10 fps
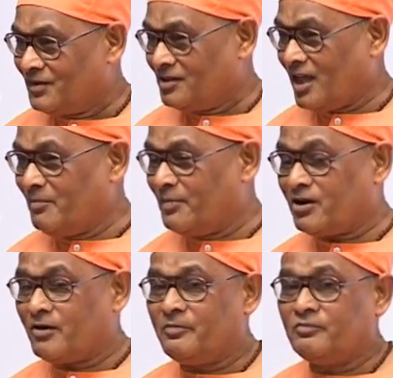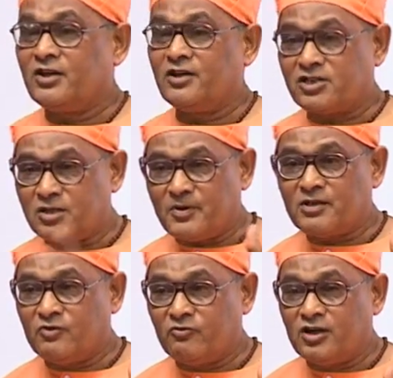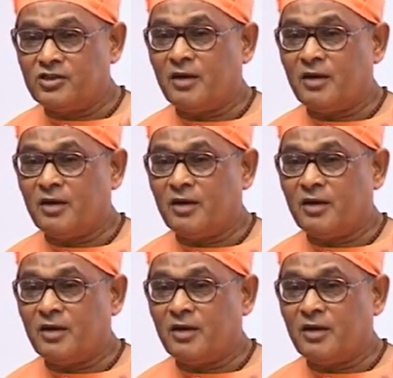The richest person of the world,